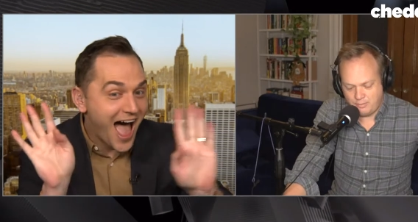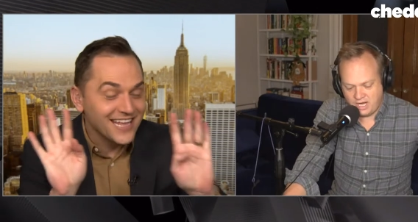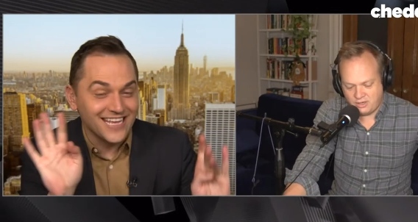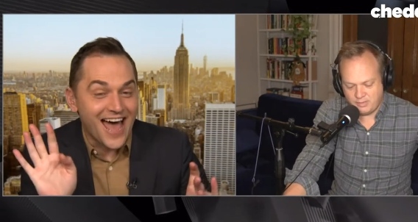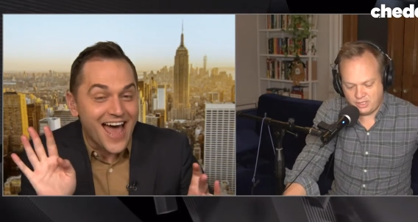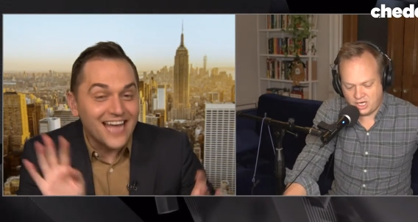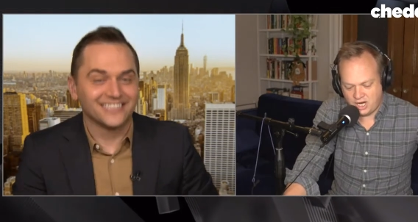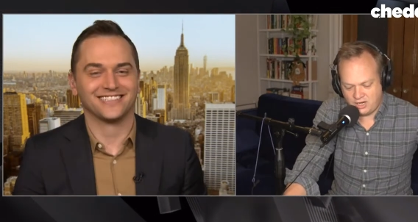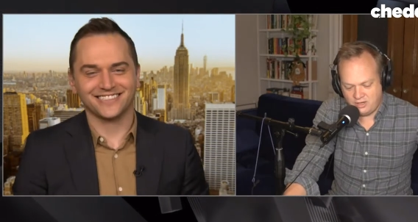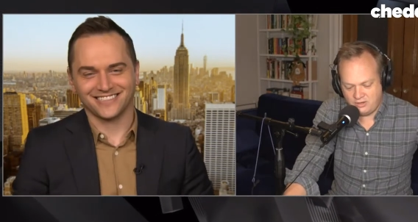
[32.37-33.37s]
Speaker 1: Baker
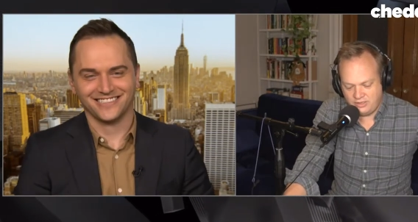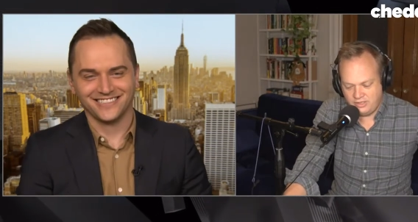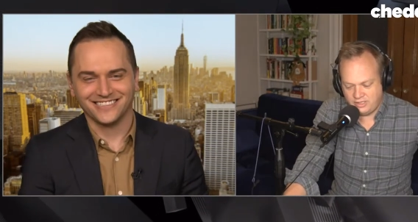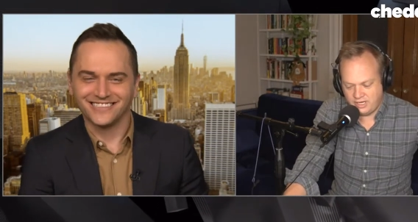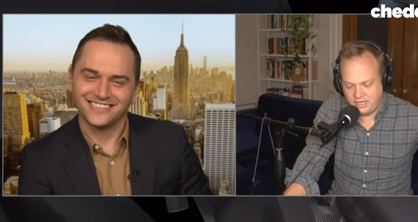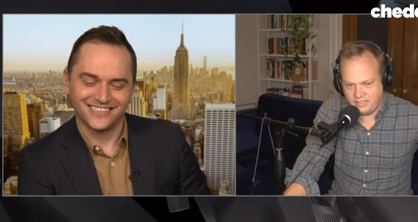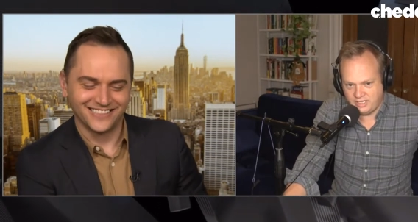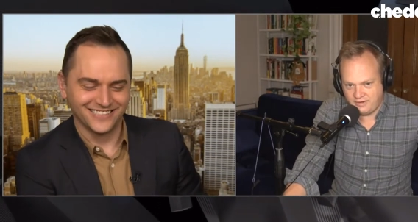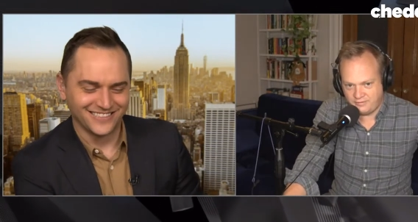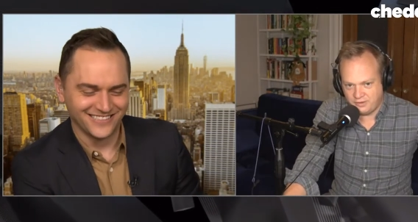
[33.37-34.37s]
Machado, yes. he's in
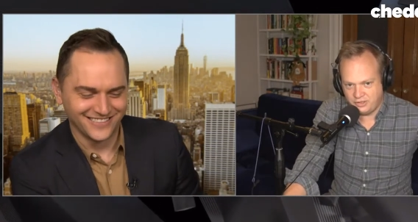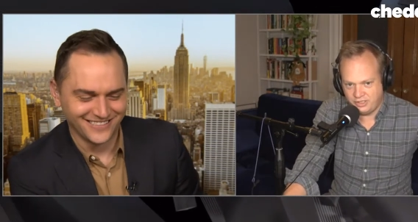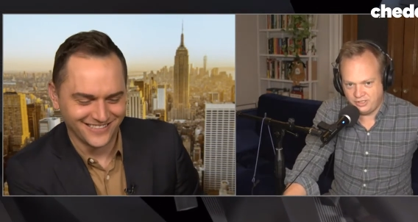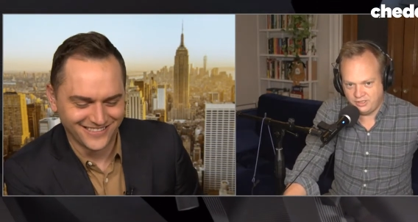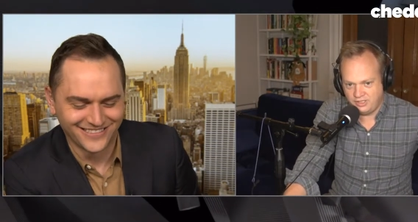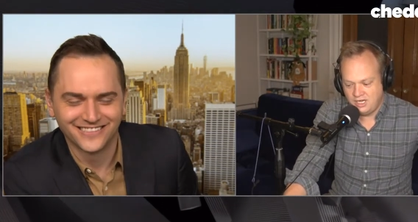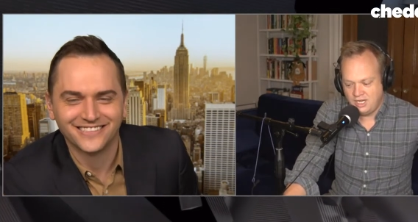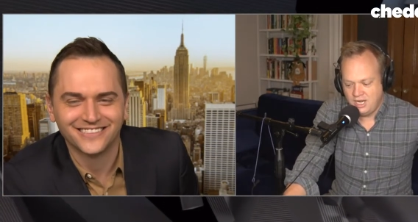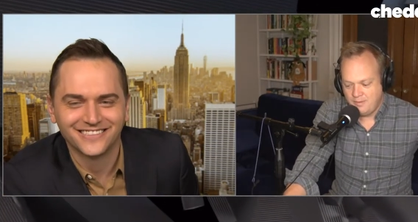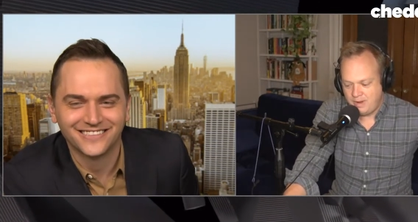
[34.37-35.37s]
today for Jill.
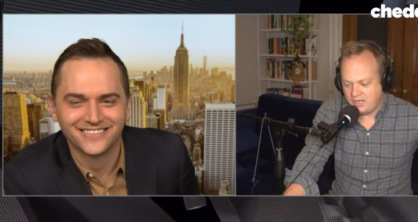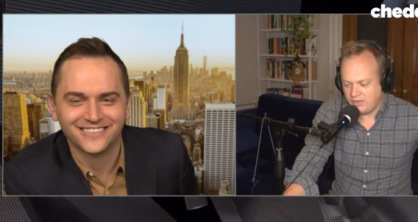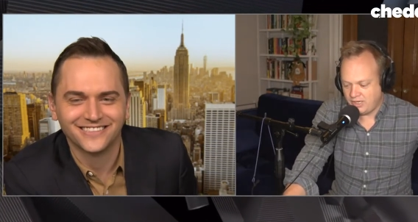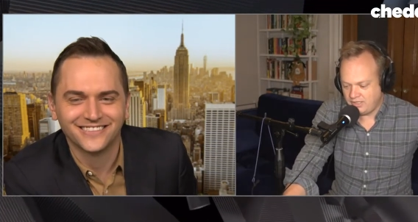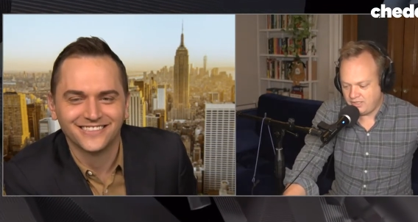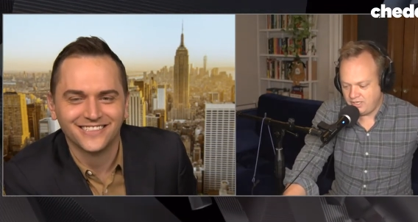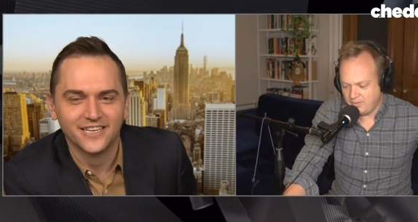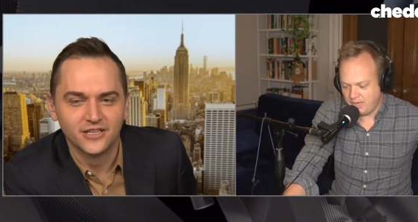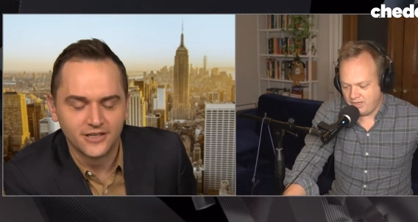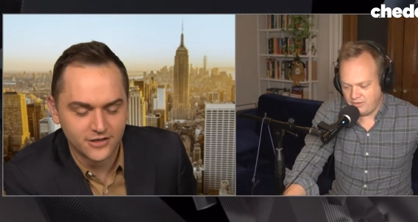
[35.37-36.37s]
Baker, great to see you,
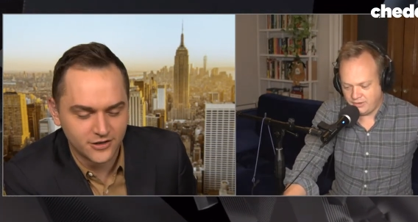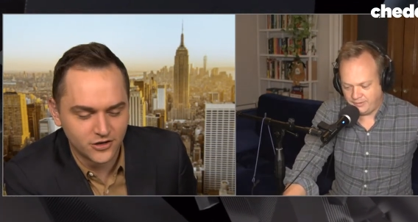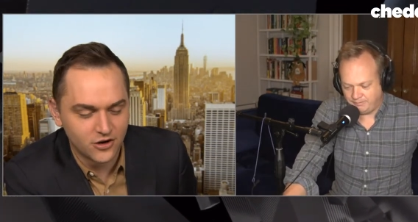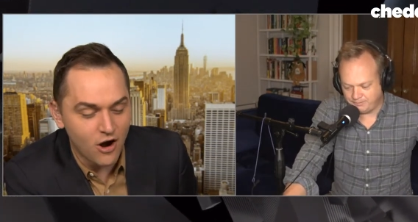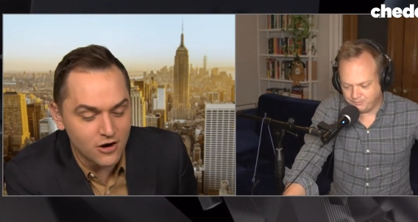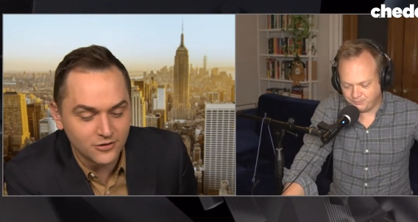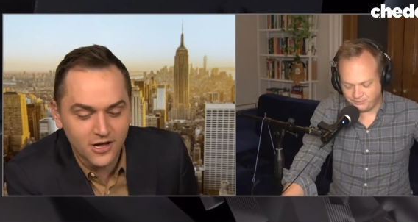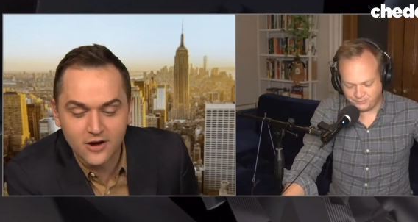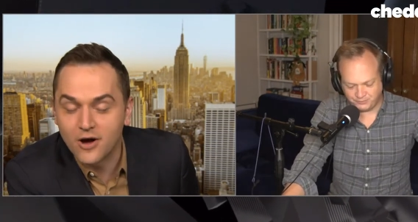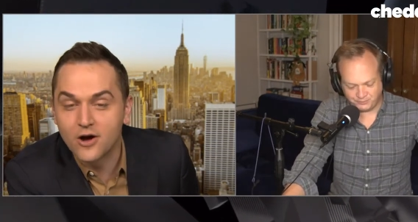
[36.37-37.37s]
man. How you doing?
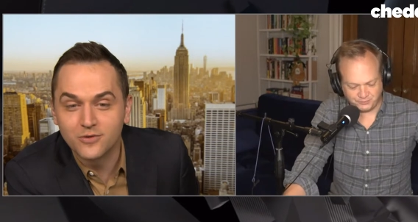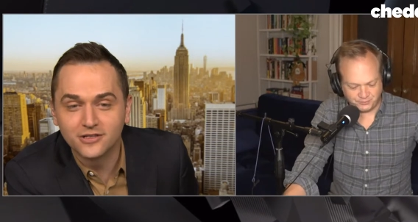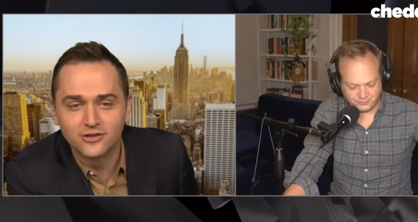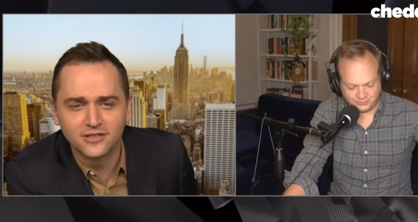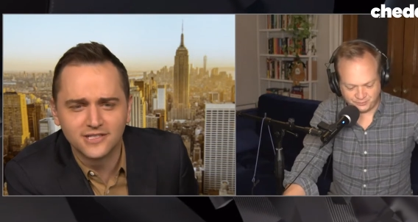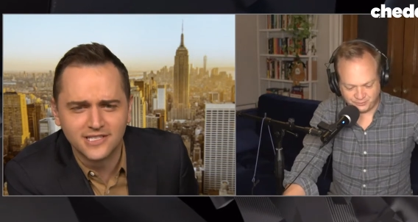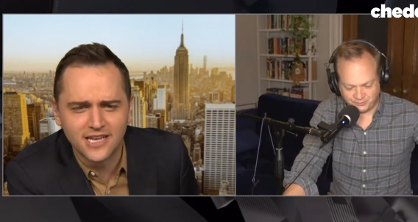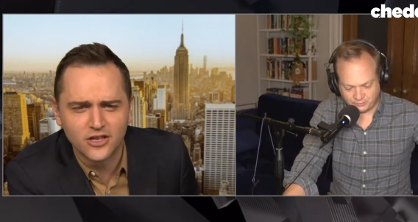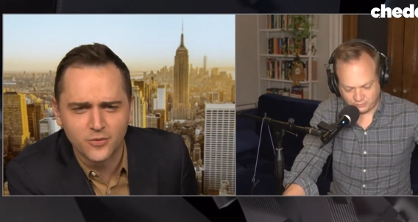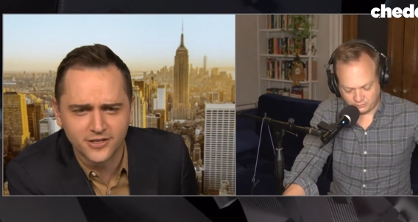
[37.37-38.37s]
Speaker 2: Carlo, always good to see
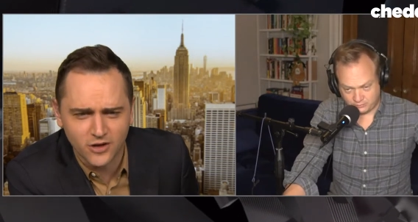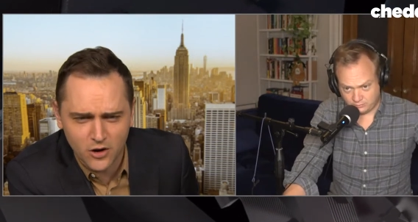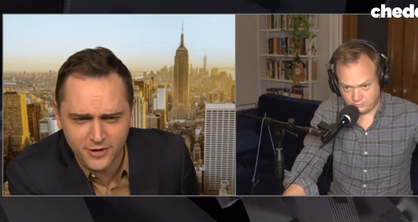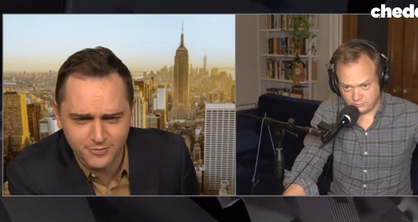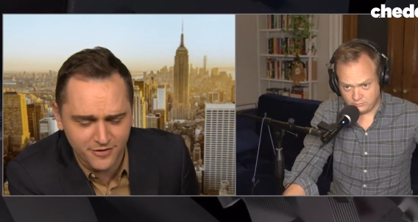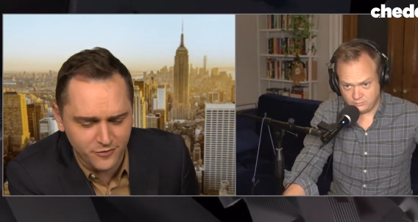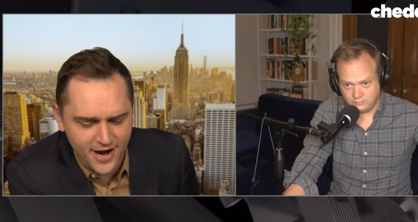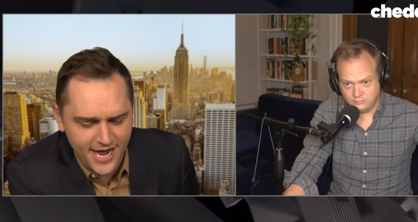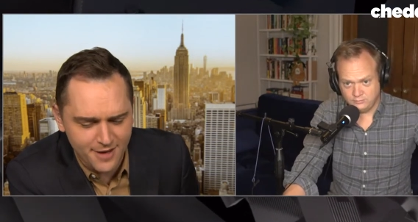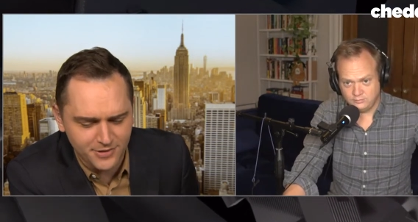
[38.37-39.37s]
you. As always, my
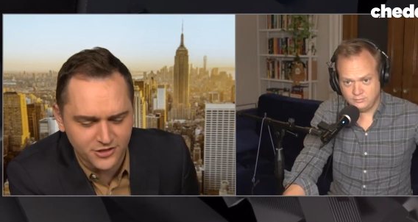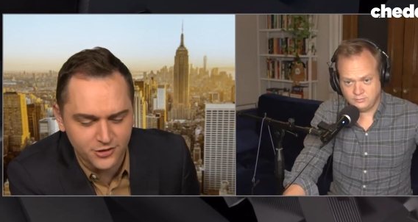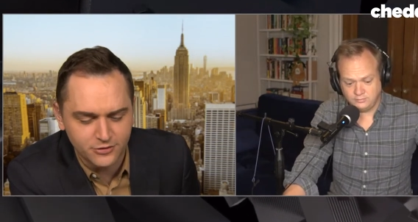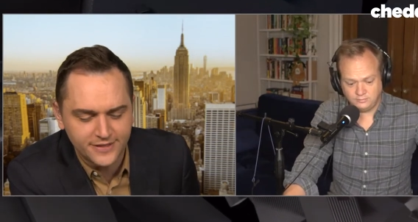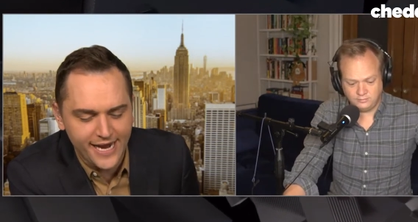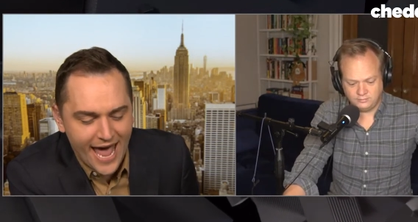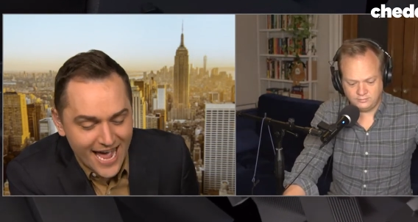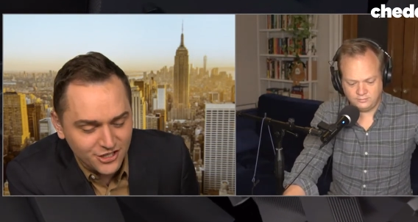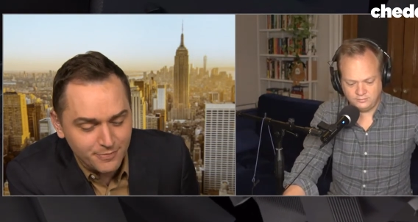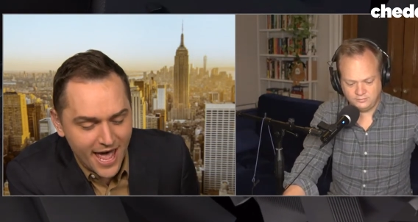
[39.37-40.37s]
friend, happy Tuesday.
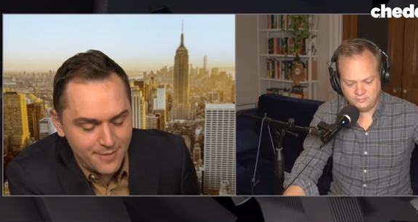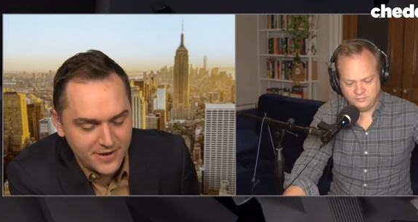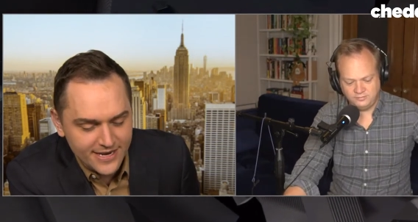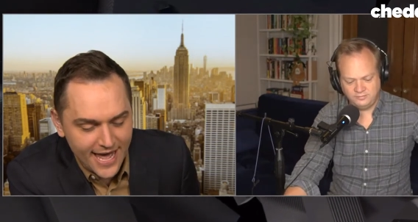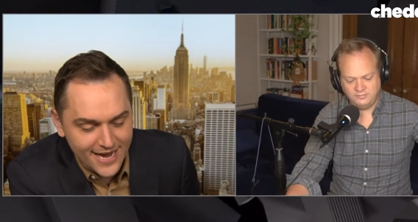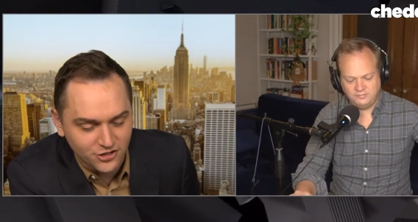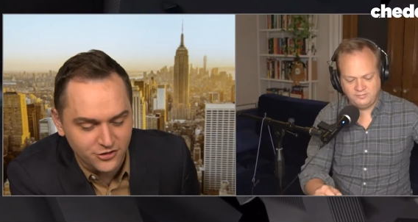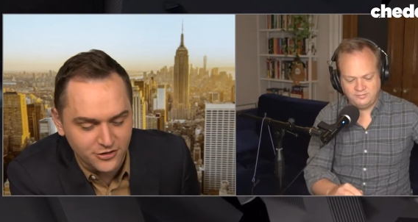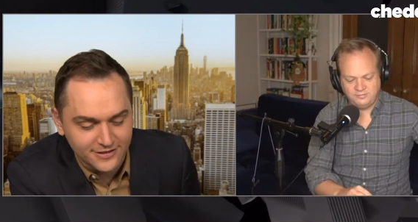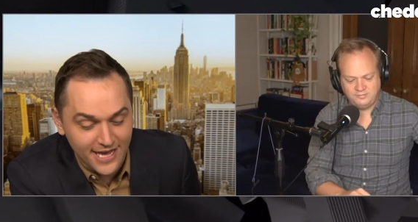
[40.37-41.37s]
Hash, happy
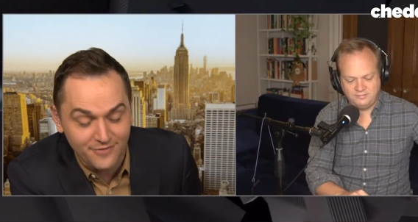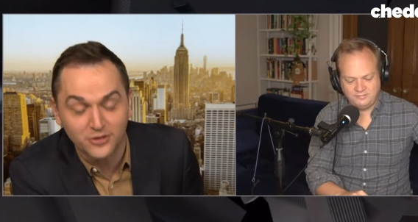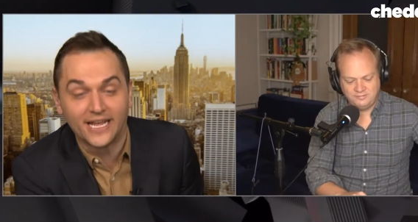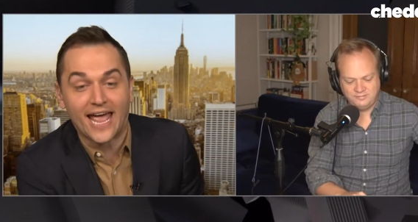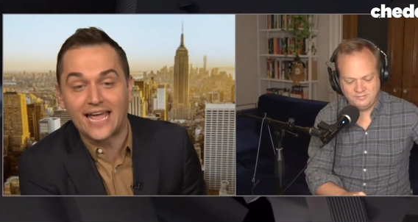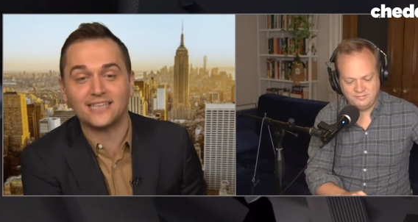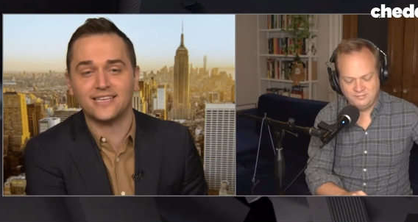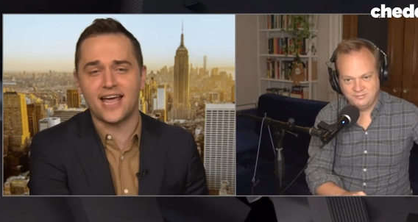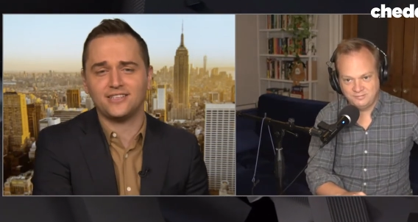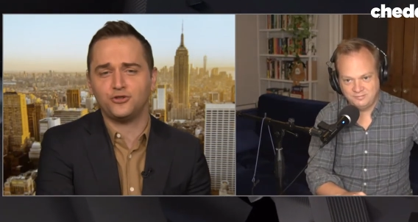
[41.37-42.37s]
National Deviled Egg
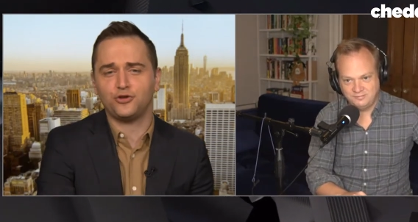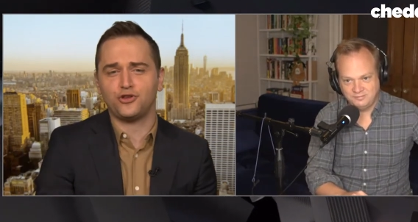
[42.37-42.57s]
Day to